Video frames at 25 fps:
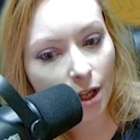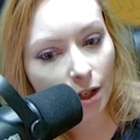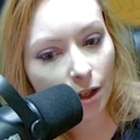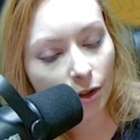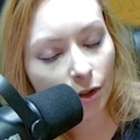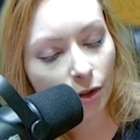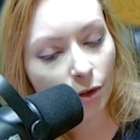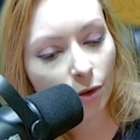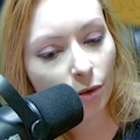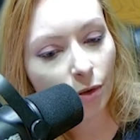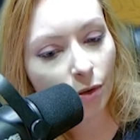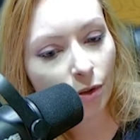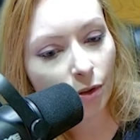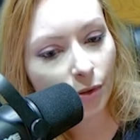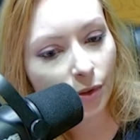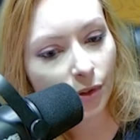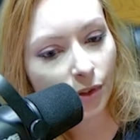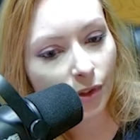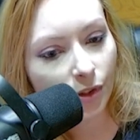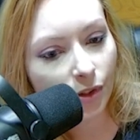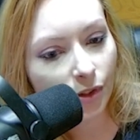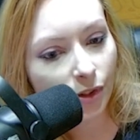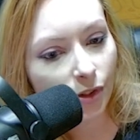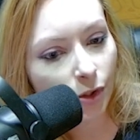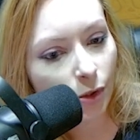Uugo knows
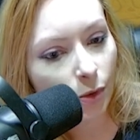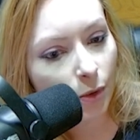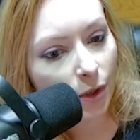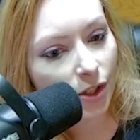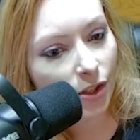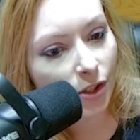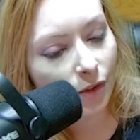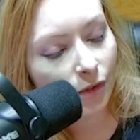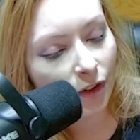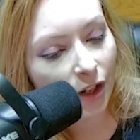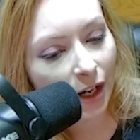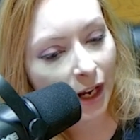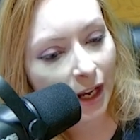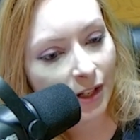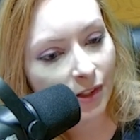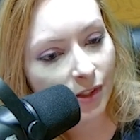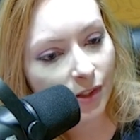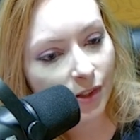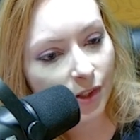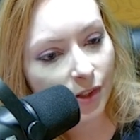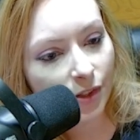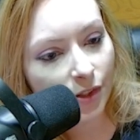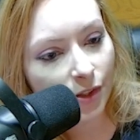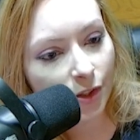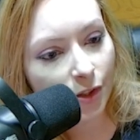the stories of her
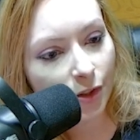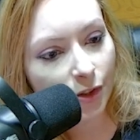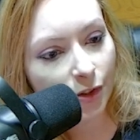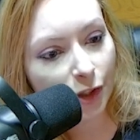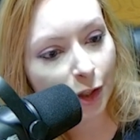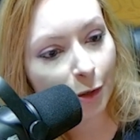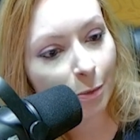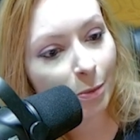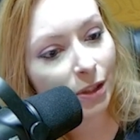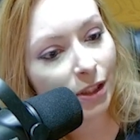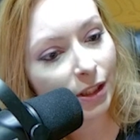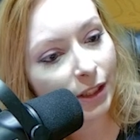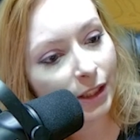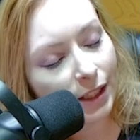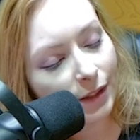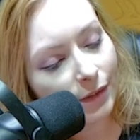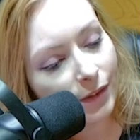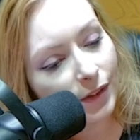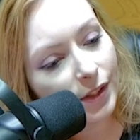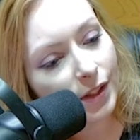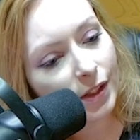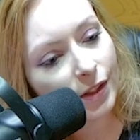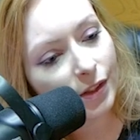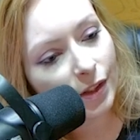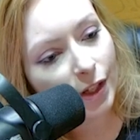ancestors and believes
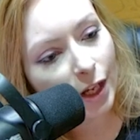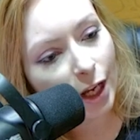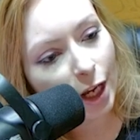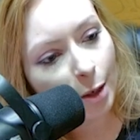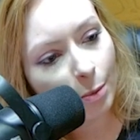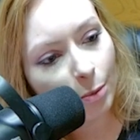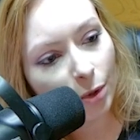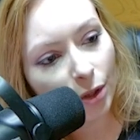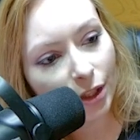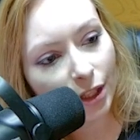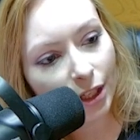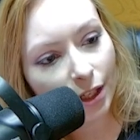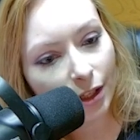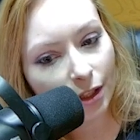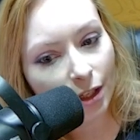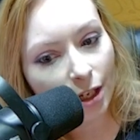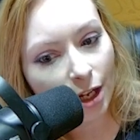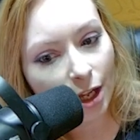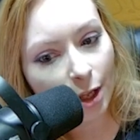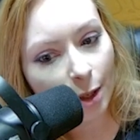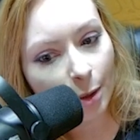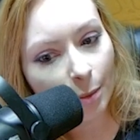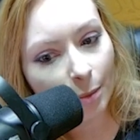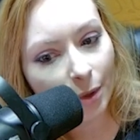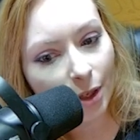that a time will yet
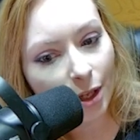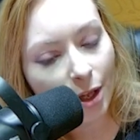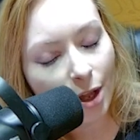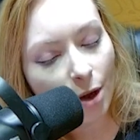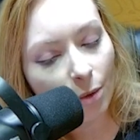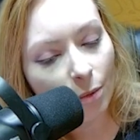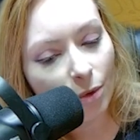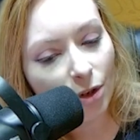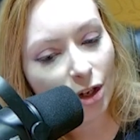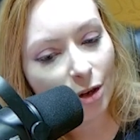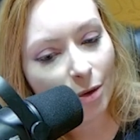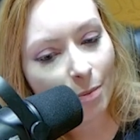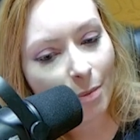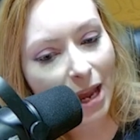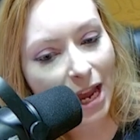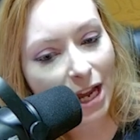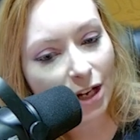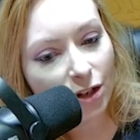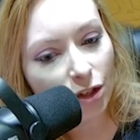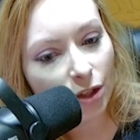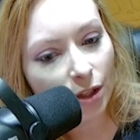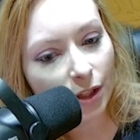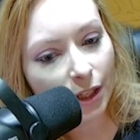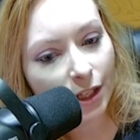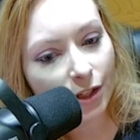come when her
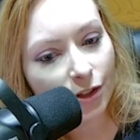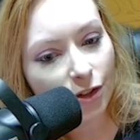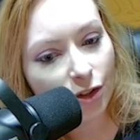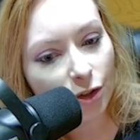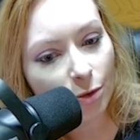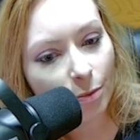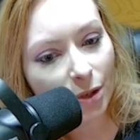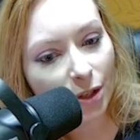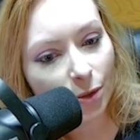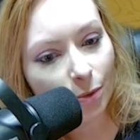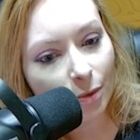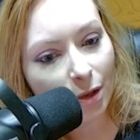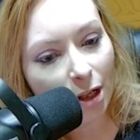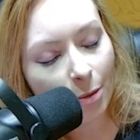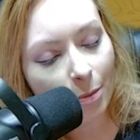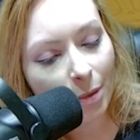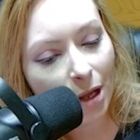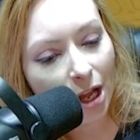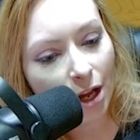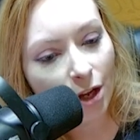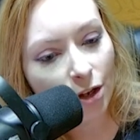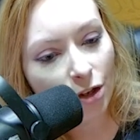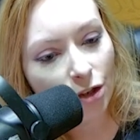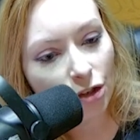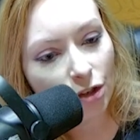magical instruments will help
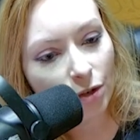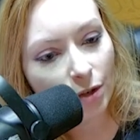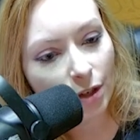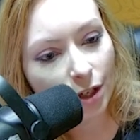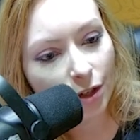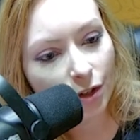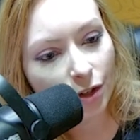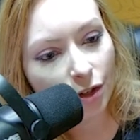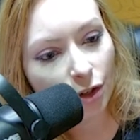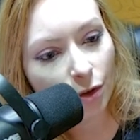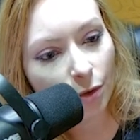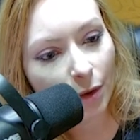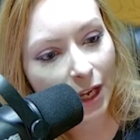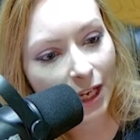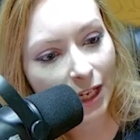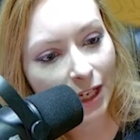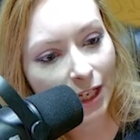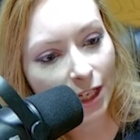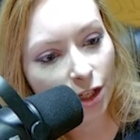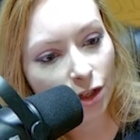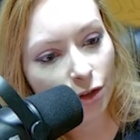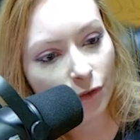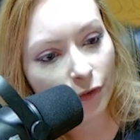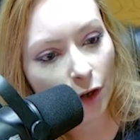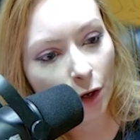usher in a new
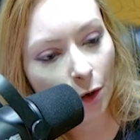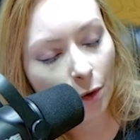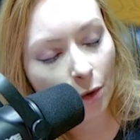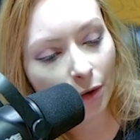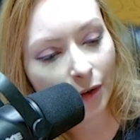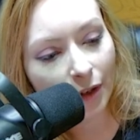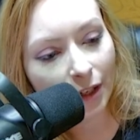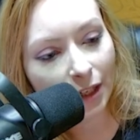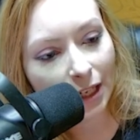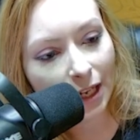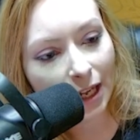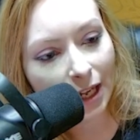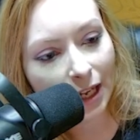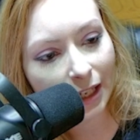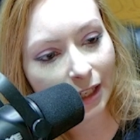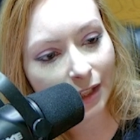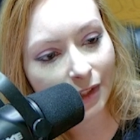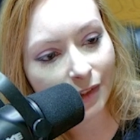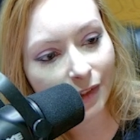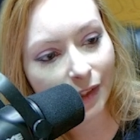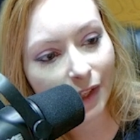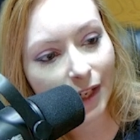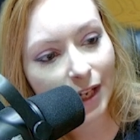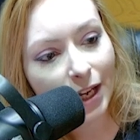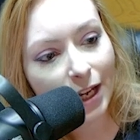age for Ogryn
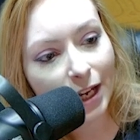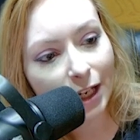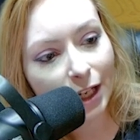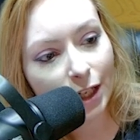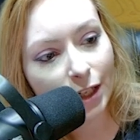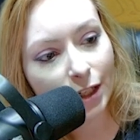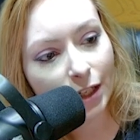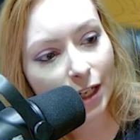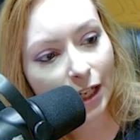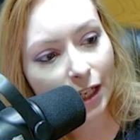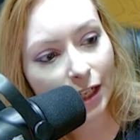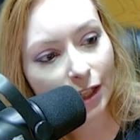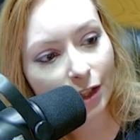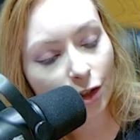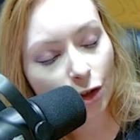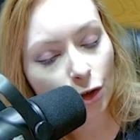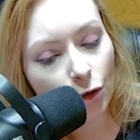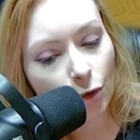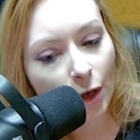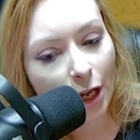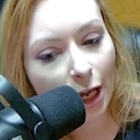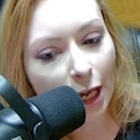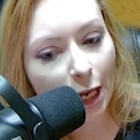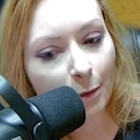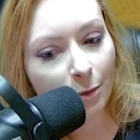kind, uniting the
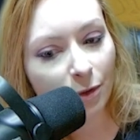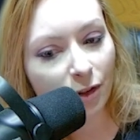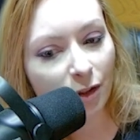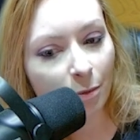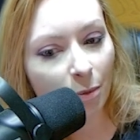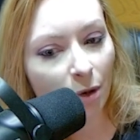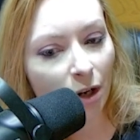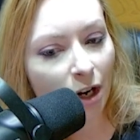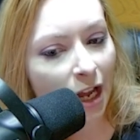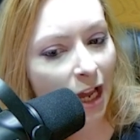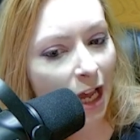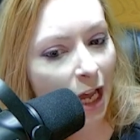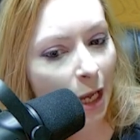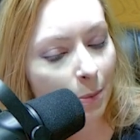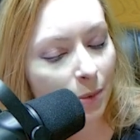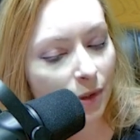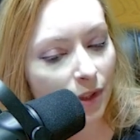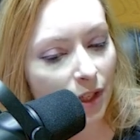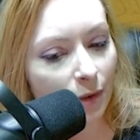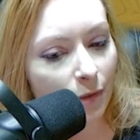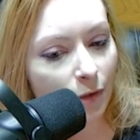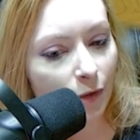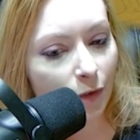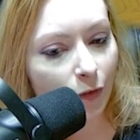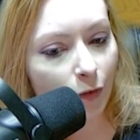tribes and perhaps
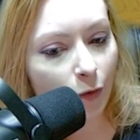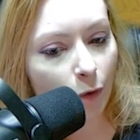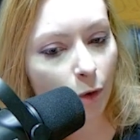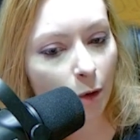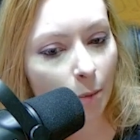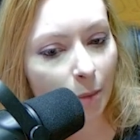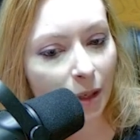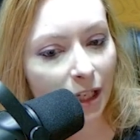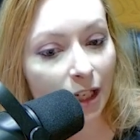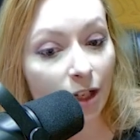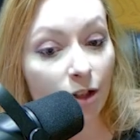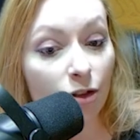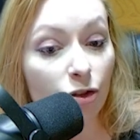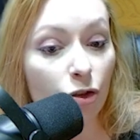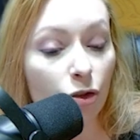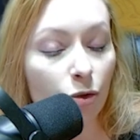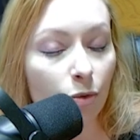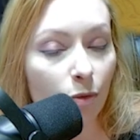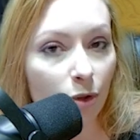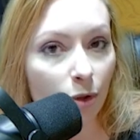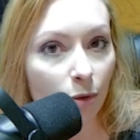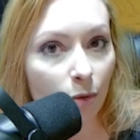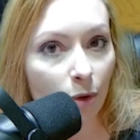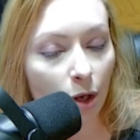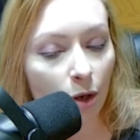even forming a
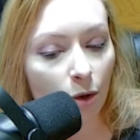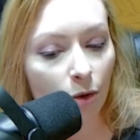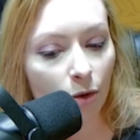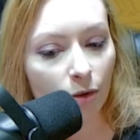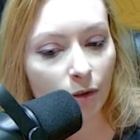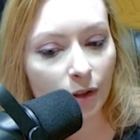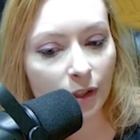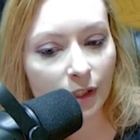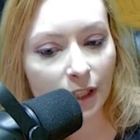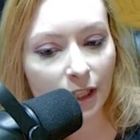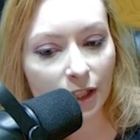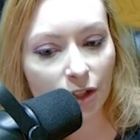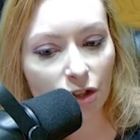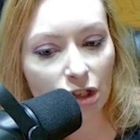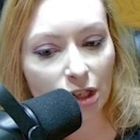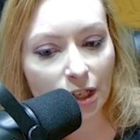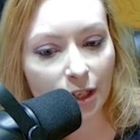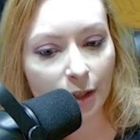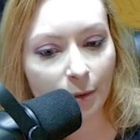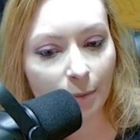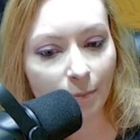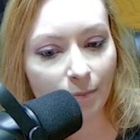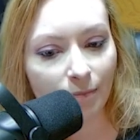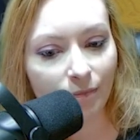true Ogryn nation.